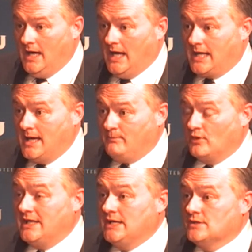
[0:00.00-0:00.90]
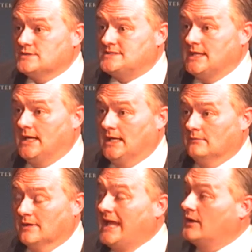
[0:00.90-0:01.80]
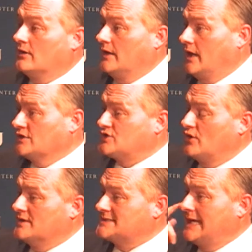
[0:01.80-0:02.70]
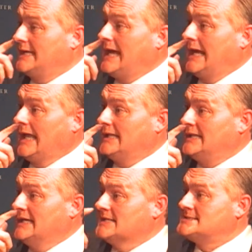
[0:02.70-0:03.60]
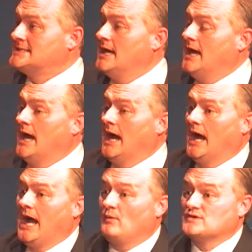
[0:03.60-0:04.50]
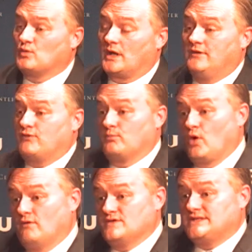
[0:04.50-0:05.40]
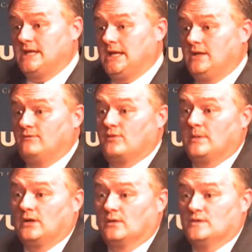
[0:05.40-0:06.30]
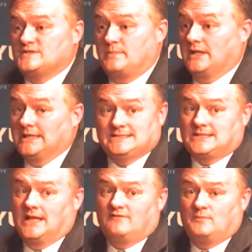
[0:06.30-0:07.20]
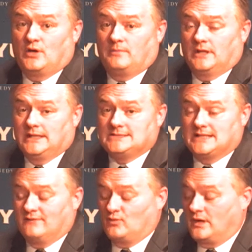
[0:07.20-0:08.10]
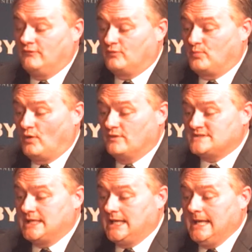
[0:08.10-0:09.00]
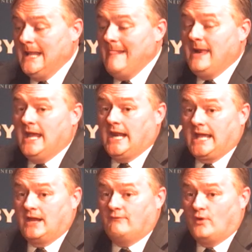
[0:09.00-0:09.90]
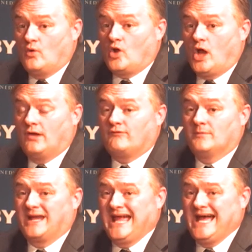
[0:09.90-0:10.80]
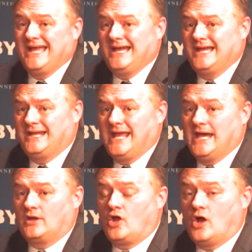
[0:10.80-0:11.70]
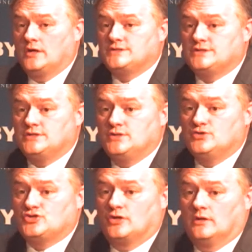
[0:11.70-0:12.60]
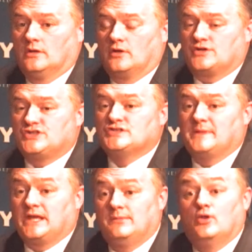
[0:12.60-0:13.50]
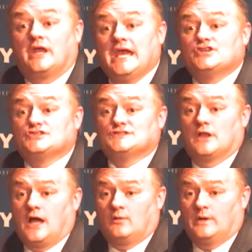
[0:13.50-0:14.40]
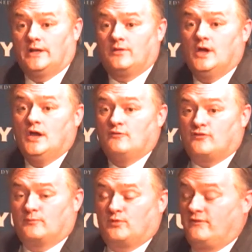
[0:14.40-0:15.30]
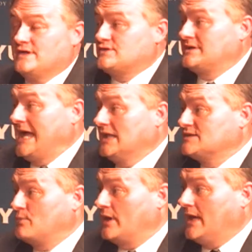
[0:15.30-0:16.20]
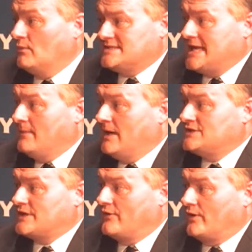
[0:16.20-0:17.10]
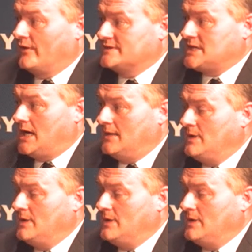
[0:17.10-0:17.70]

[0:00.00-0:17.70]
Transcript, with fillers: A couple years later, and I'll show you a slide and highlight this, I was working for Provo City for Mayor Lewis Billings. Loved Mayor Billings, loved working for Provo City, and I get a phone call from a guy I had had communications law with from Professor Dallas Burnett. We sat by each other all the time.